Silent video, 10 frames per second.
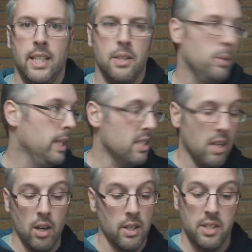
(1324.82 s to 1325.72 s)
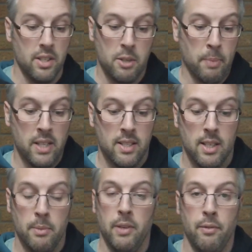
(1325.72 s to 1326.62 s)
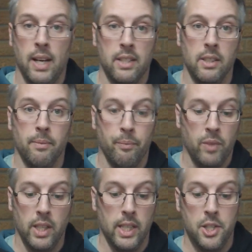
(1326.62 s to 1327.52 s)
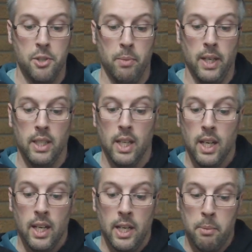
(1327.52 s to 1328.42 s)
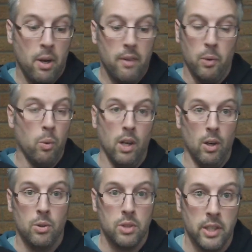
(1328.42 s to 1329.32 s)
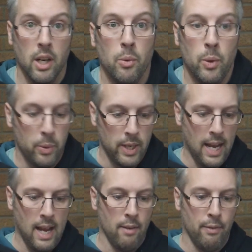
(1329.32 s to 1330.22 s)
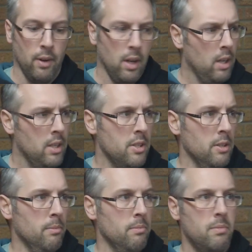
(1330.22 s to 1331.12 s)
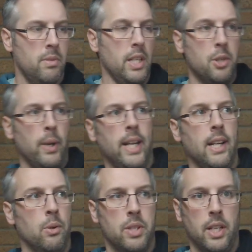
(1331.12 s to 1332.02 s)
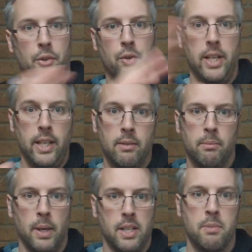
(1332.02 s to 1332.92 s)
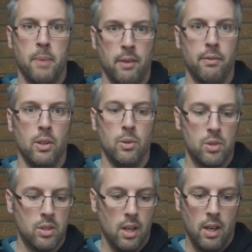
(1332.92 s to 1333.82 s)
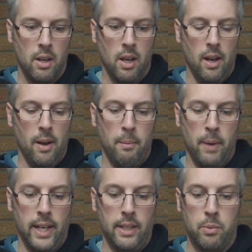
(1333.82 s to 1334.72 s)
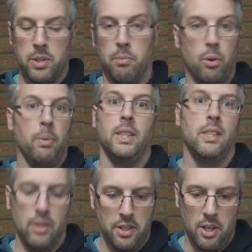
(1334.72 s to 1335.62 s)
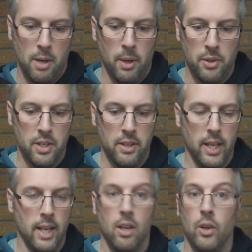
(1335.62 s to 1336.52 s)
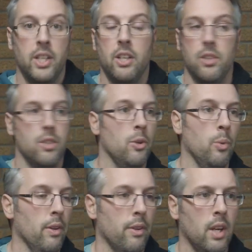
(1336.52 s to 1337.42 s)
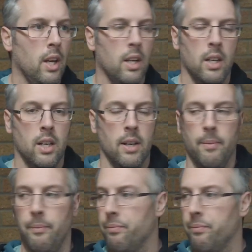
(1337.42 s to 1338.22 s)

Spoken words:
is with these cars is that space is a limiting factor in the engine bay. In a perfect world, we would have some T28 or T3 based manifolds made with some properly sized turbos in there, like you can do with a